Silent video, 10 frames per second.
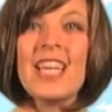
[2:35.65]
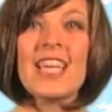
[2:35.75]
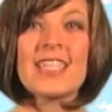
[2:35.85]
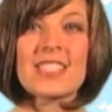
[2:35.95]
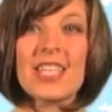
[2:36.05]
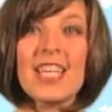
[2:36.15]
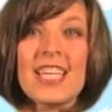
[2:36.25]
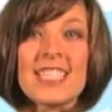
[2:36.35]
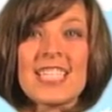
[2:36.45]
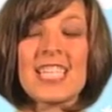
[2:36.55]
It's going to
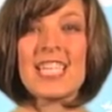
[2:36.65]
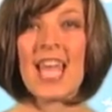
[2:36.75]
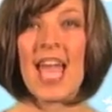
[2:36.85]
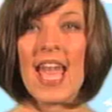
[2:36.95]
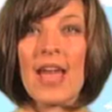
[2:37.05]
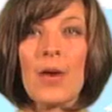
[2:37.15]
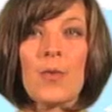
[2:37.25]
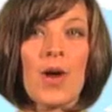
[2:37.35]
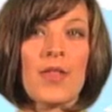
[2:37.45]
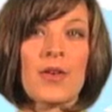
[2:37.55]
end in an A
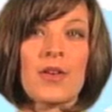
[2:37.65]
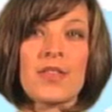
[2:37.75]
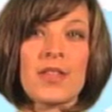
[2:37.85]
whether